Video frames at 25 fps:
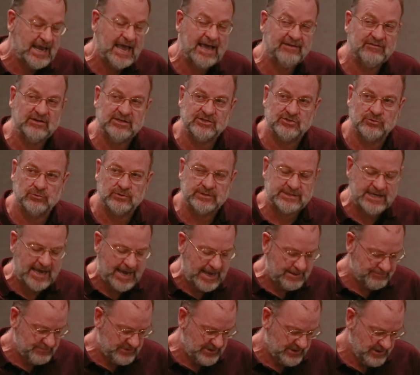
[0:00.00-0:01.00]
having to
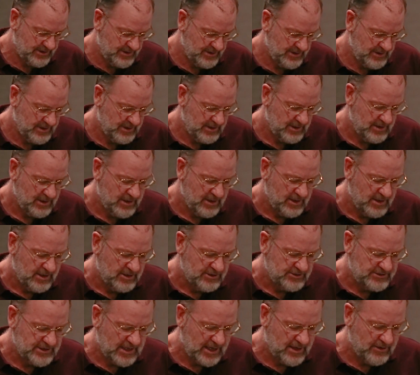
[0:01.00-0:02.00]
adapt.
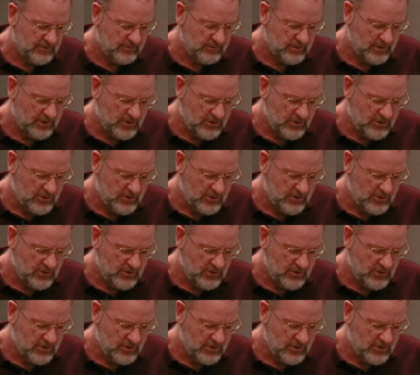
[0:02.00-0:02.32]
So